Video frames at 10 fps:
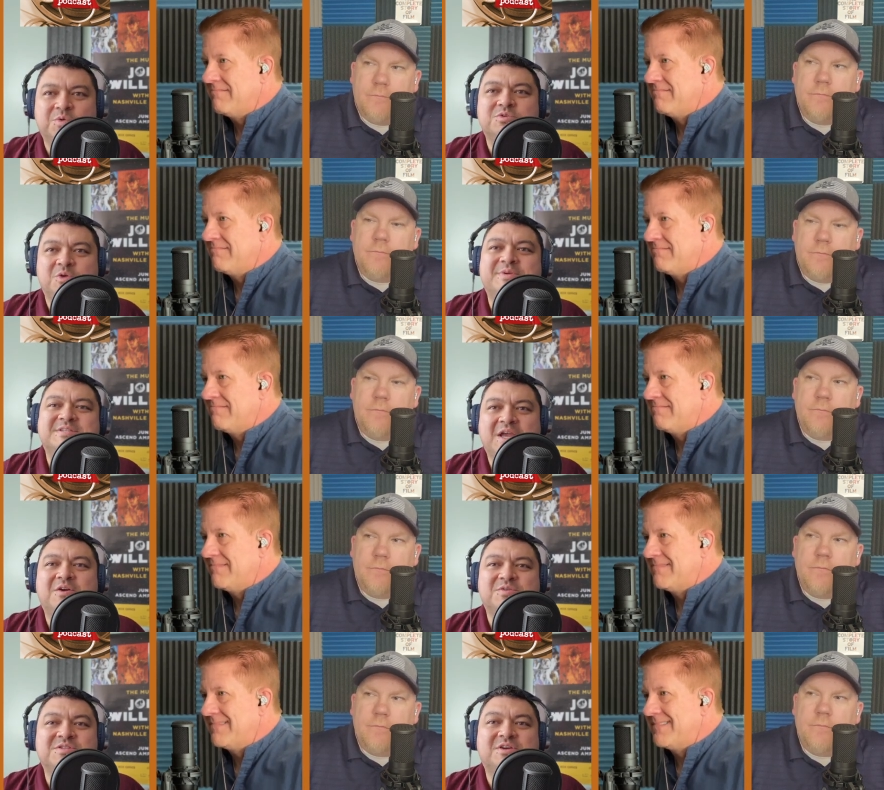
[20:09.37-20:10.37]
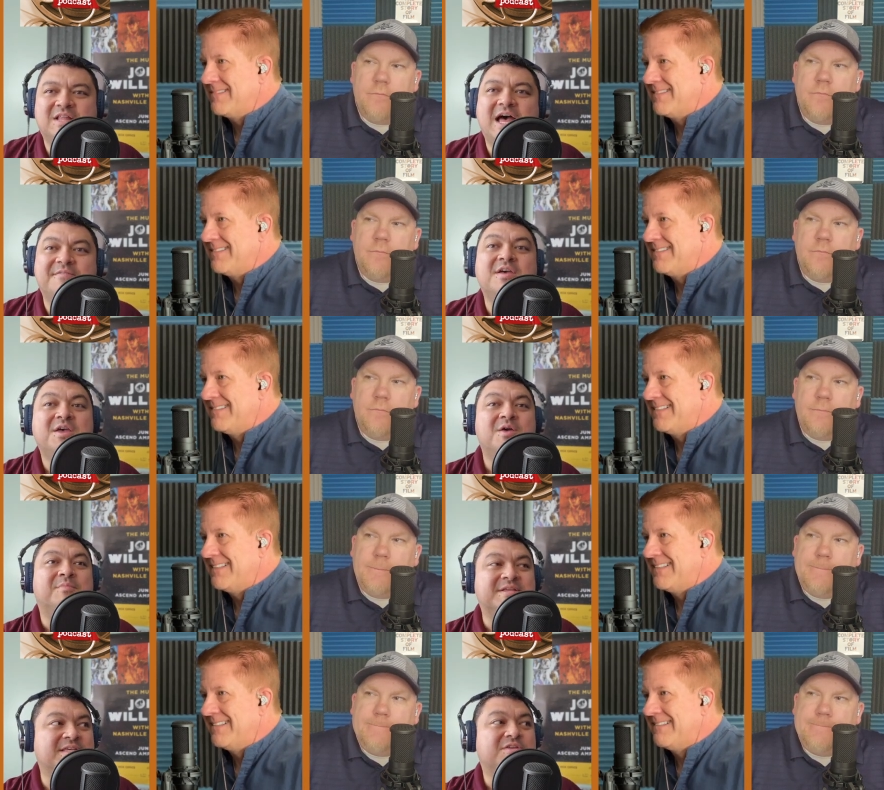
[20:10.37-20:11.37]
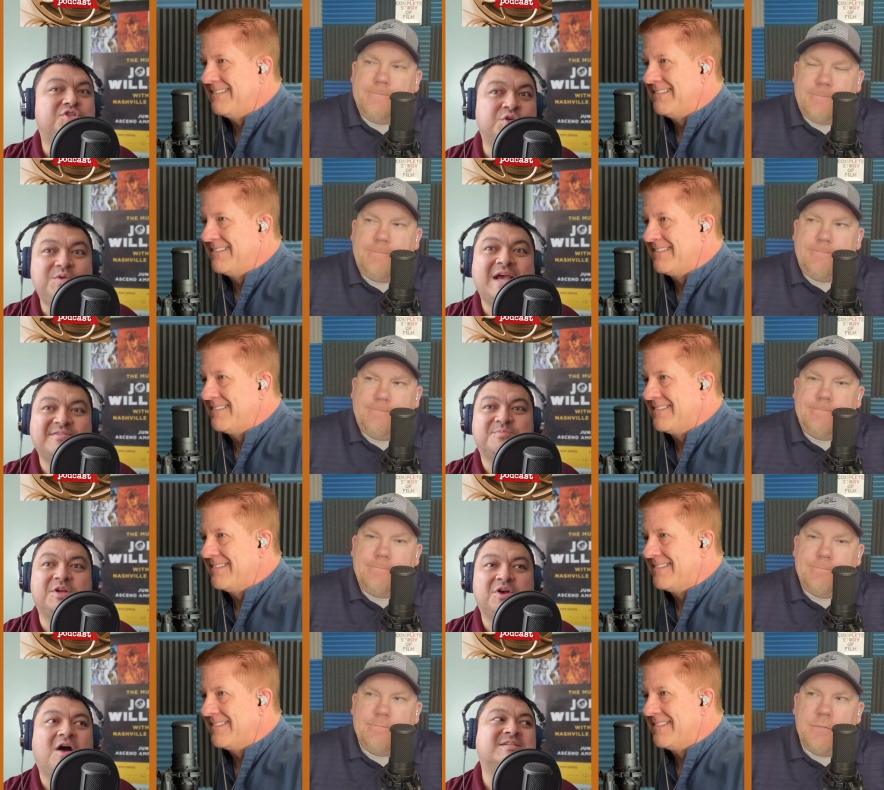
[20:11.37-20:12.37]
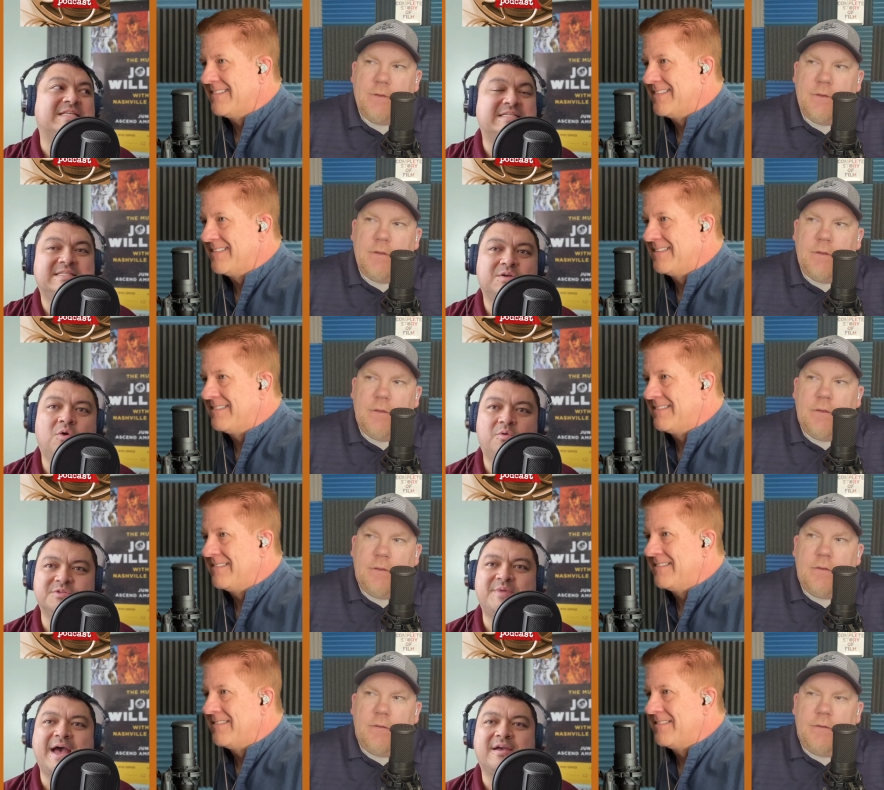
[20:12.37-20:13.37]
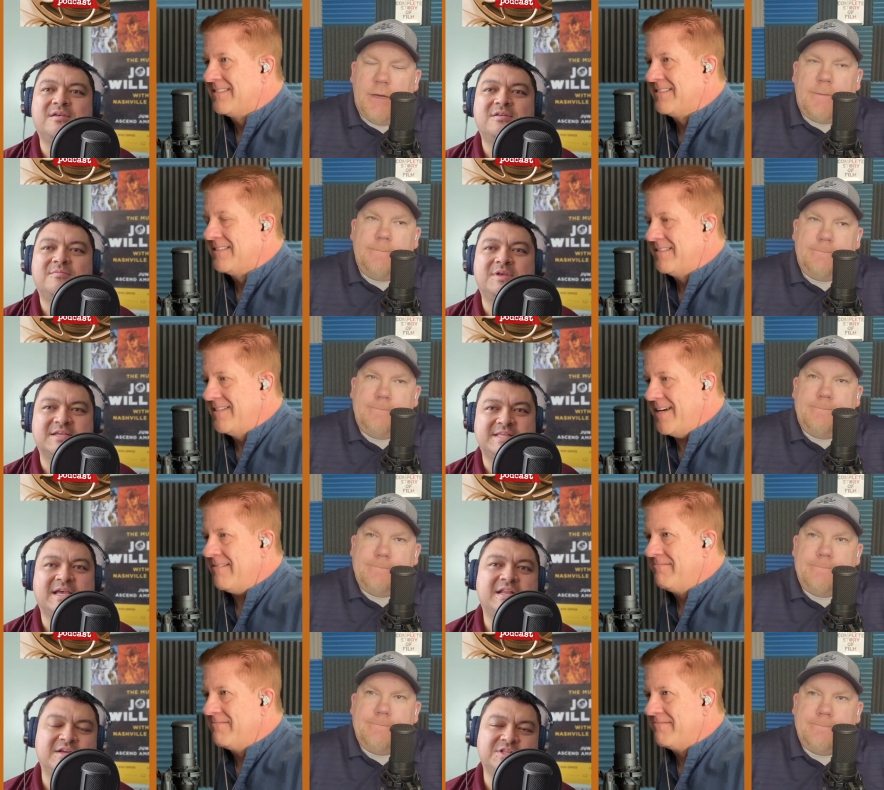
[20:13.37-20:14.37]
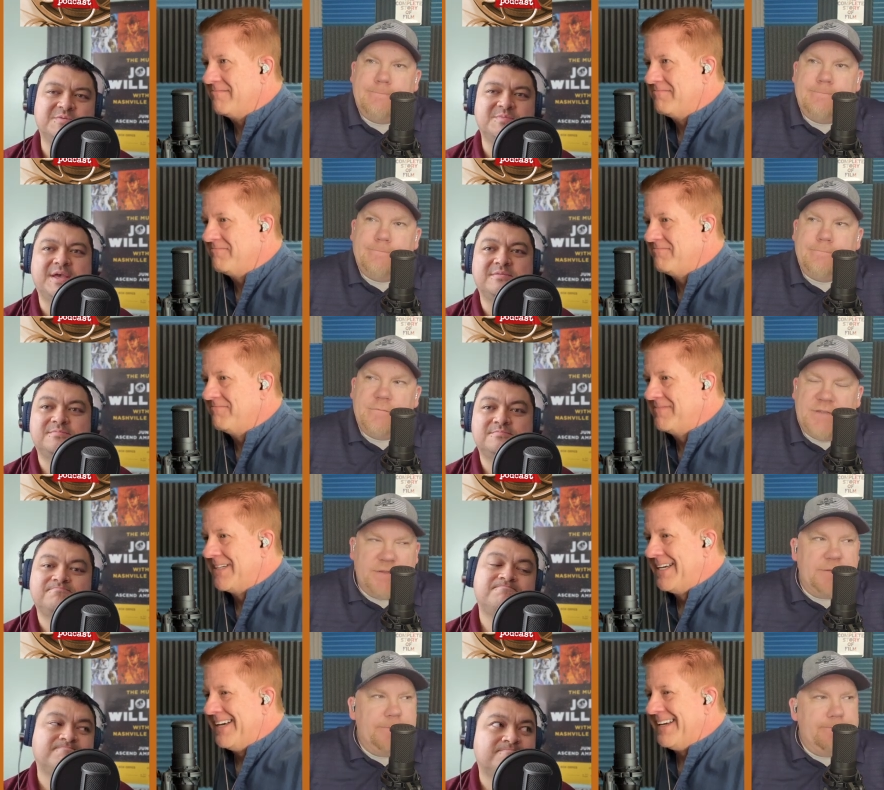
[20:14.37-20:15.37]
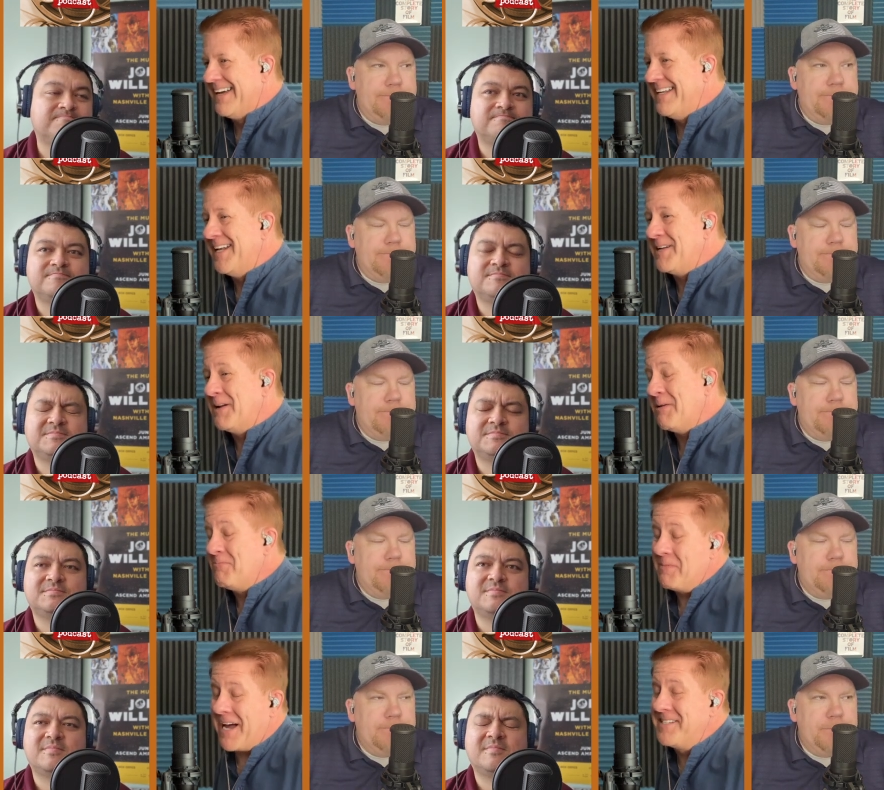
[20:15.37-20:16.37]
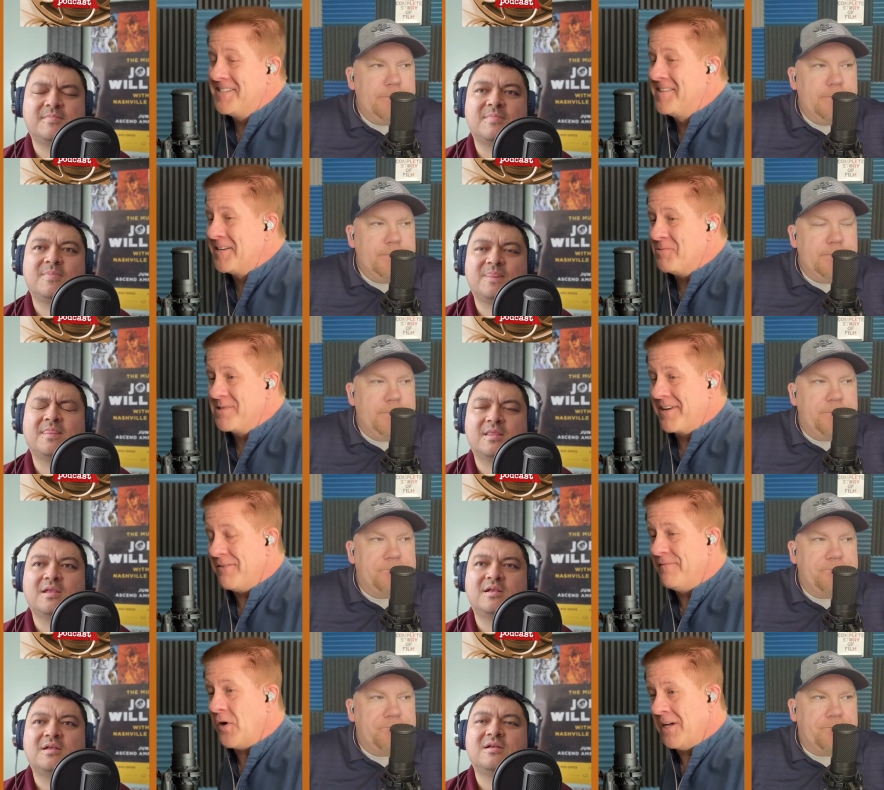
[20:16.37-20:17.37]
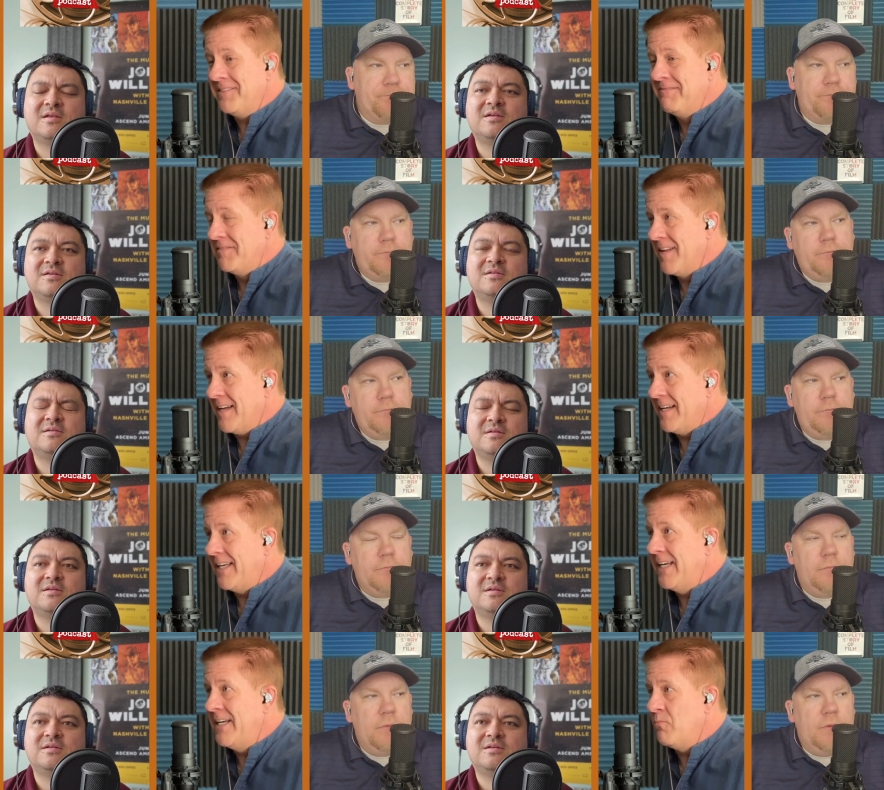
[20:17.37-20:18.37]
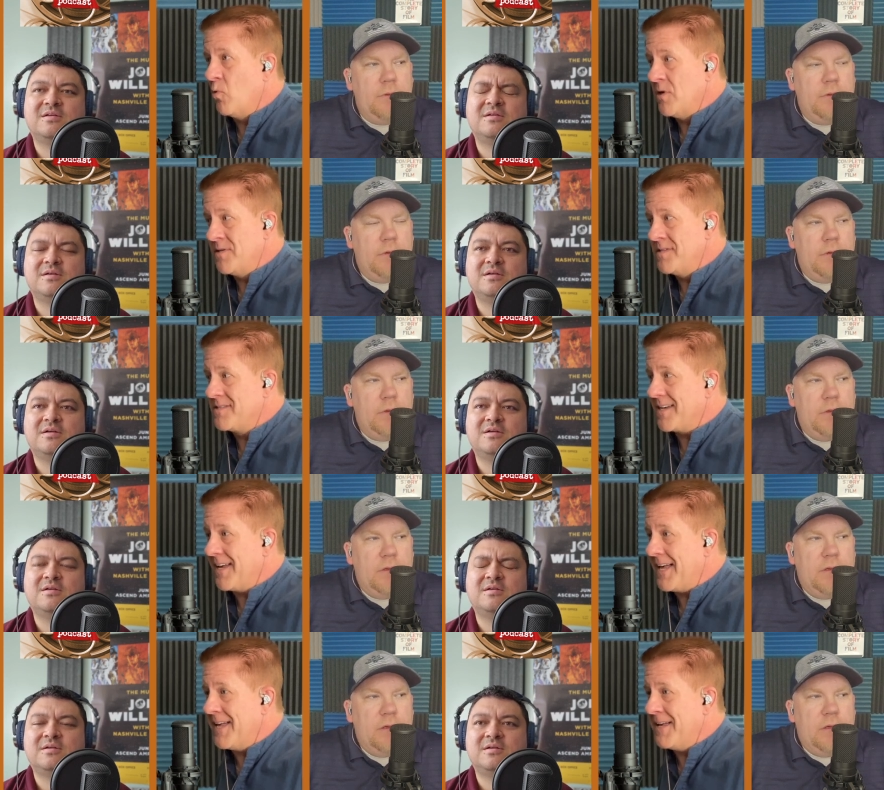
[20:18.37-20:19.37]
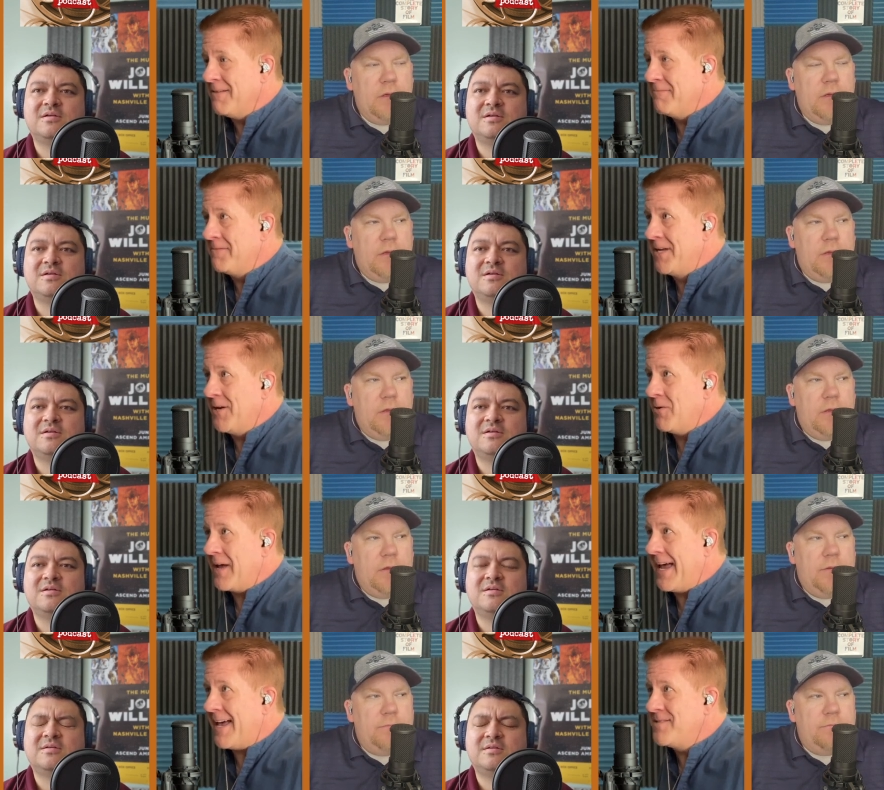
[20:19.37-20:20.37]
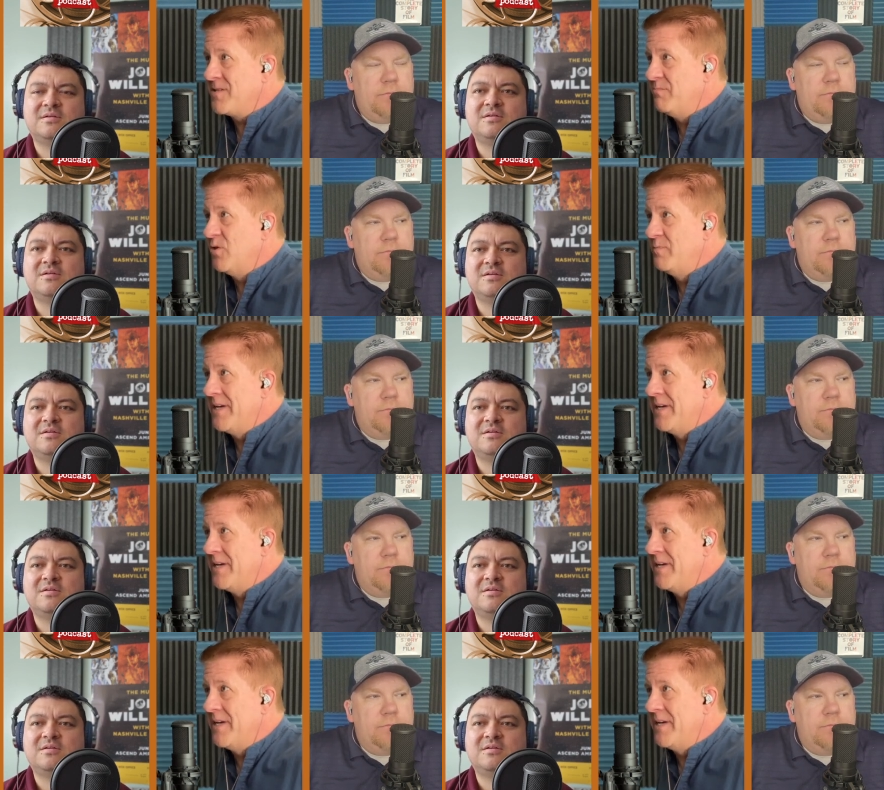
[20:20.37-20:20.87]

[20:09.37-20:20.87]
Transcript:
Speaker 1: that George Lopez's character is still alive, but he's thinking two deaths have been caused, and he still holds back. Yeah, yeah, because that connection that was made.
Speaker 2: Yes, and that, and I did think it was kind of fun that he was, uh, you know, as the Blue